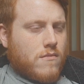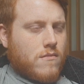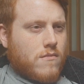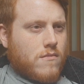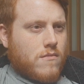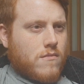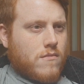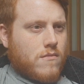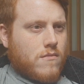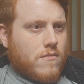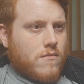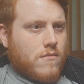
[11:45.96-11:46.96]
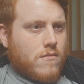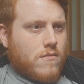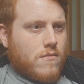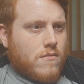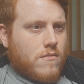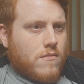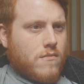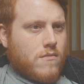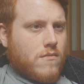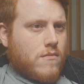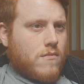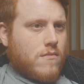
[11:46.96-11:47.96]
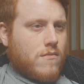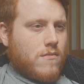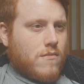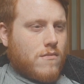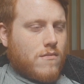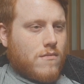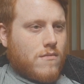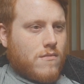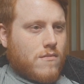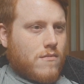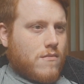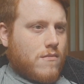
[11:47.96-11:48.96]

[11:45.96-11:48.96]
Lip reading: (no one is talking)